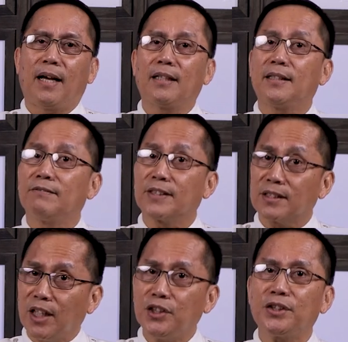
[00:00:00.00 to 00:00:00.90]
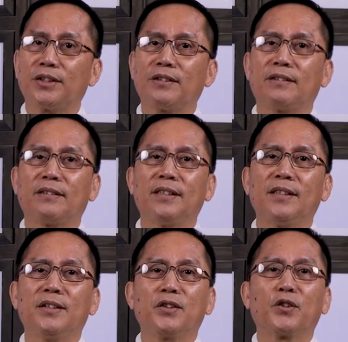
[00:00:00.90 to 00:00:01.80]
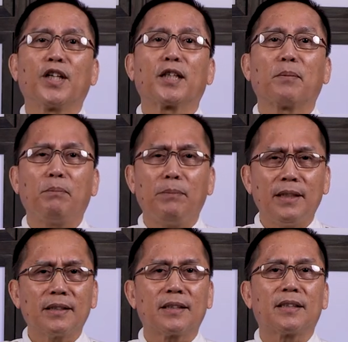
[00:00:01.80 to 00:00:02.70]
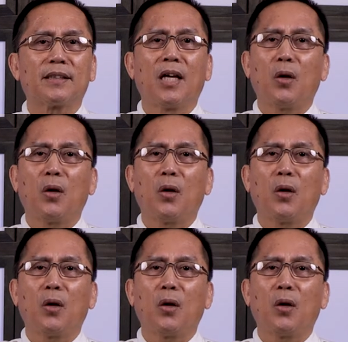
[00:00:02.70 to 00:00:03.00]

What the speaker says: an invitation so that Peter